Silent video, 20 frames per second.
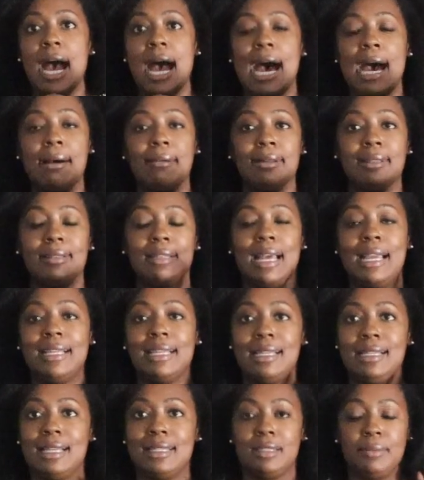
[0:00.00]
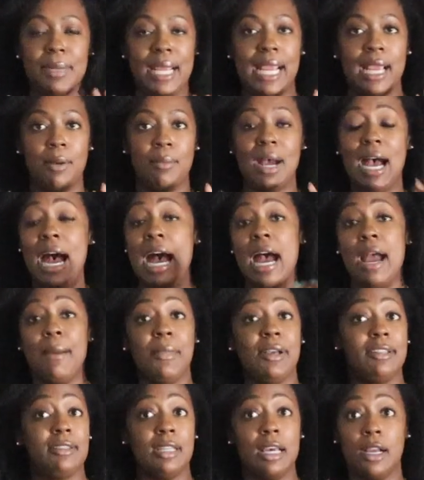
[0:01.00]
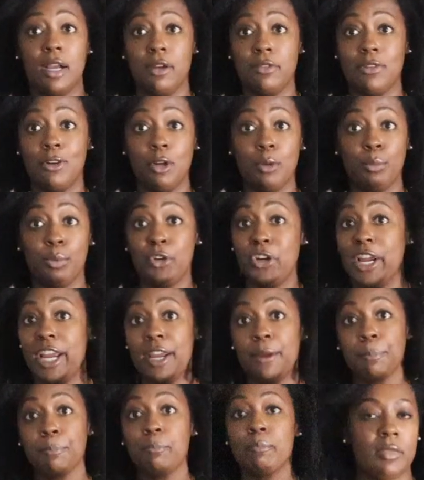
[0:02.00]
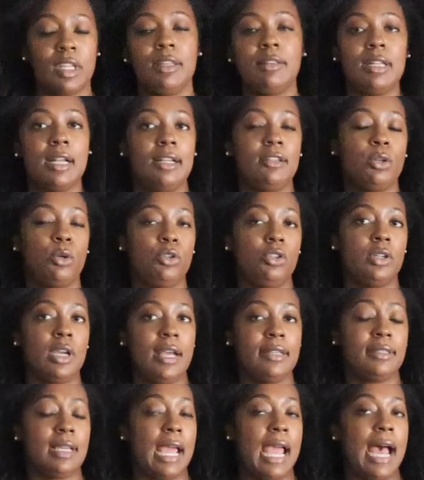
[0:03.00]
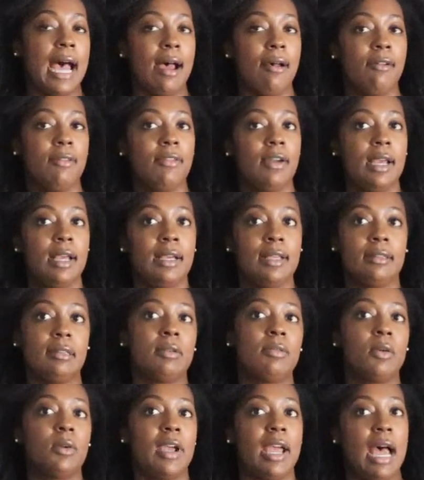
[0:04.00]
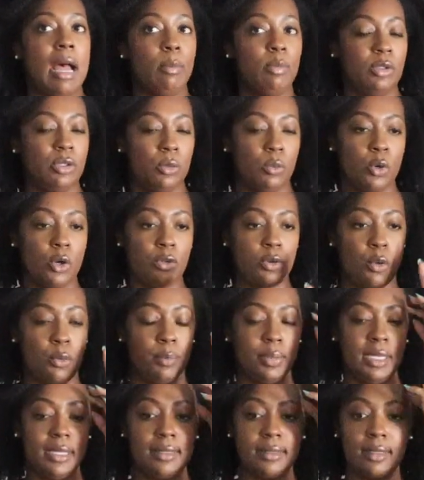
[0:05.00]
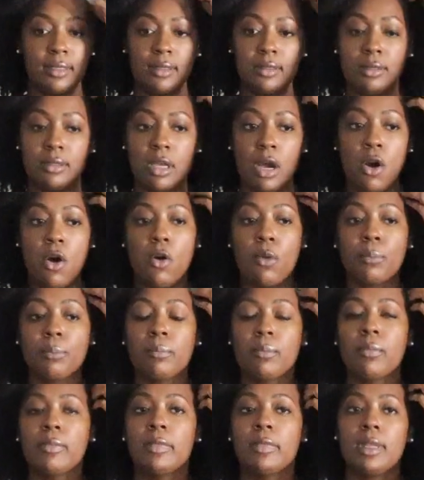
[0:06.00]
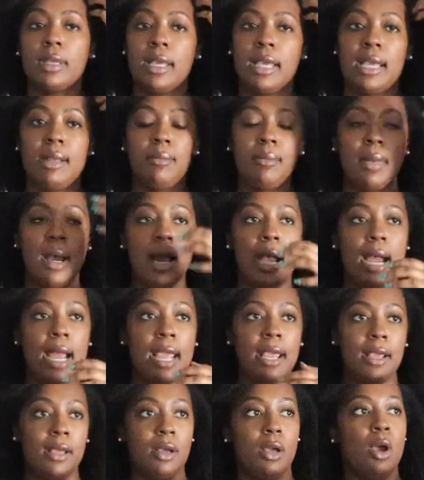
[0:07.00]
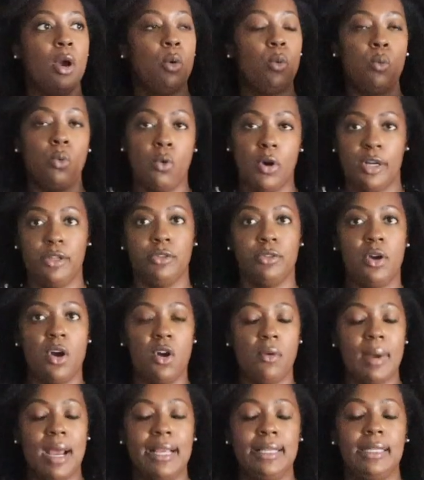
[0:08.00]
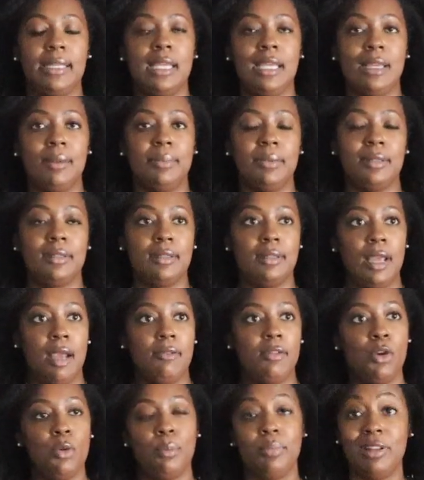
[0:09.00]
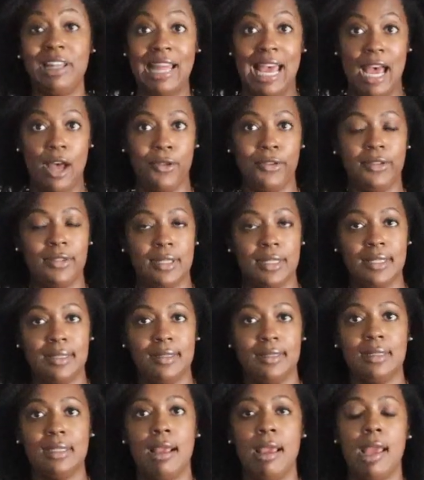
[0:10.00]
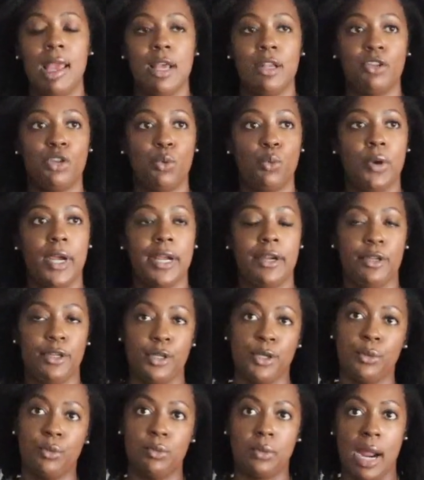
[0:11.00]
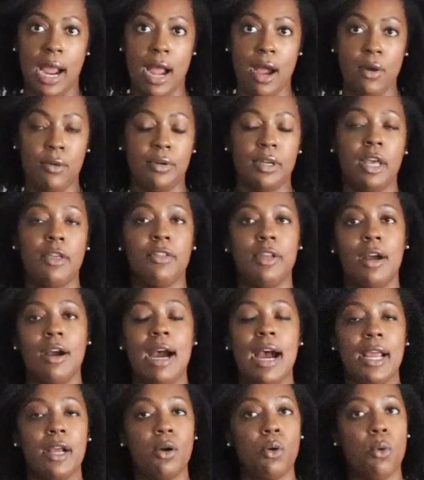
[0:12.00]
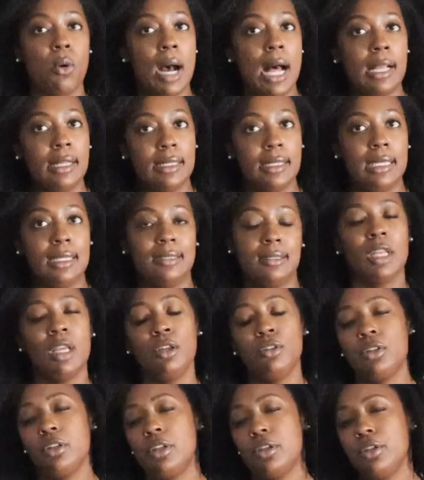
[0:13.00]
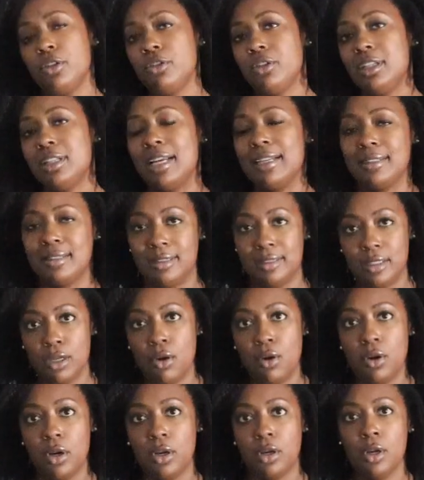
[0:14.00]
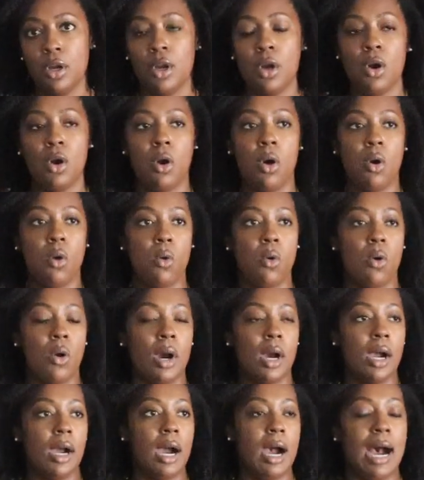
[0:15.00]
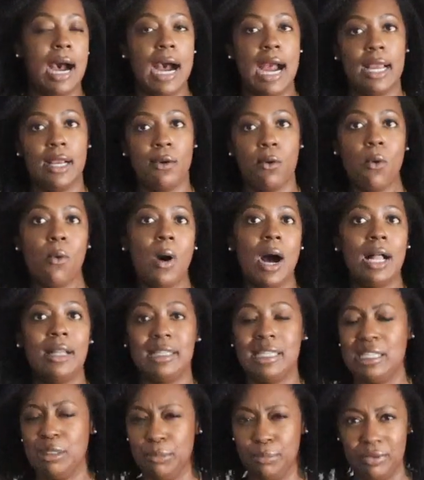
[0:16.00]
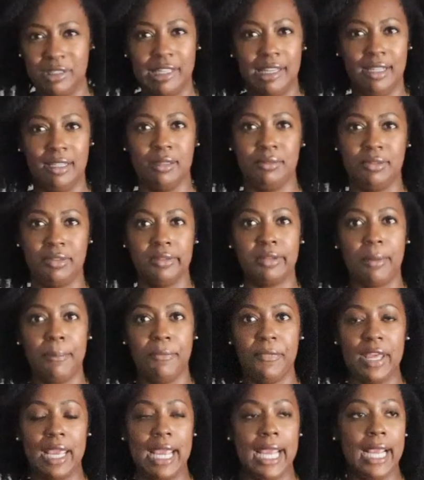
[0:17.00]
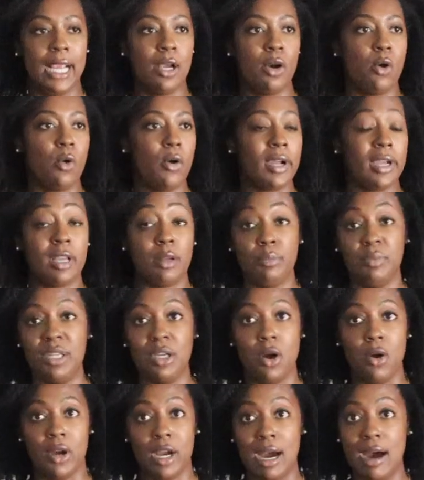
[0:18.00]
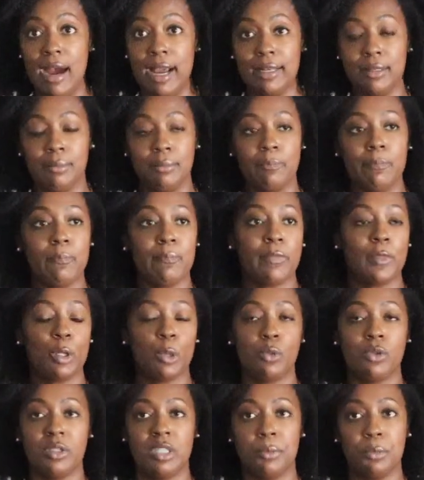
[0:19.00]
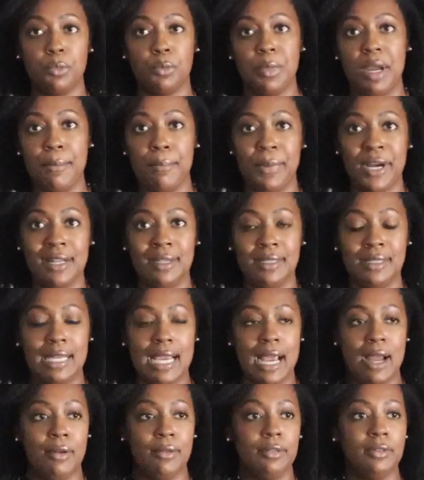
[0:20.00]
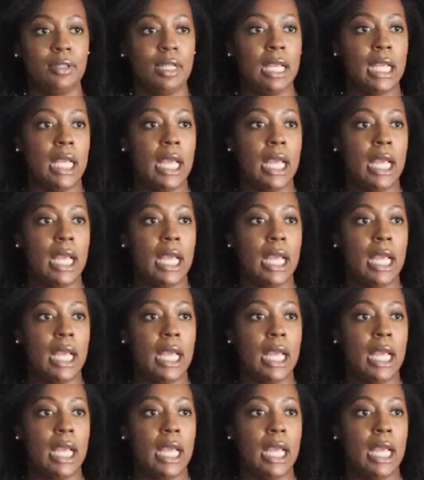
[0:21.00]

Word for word: I was like, yes ma'am, I'm a sucker for a print. And then I told you guys I have several capsule wardrobe pieces. So in my wardrobe, I keep several blouses to wear year round. They're high quality, so they're usually like silk or a high quality blend of something, or it could be all cotton for some of my button downs.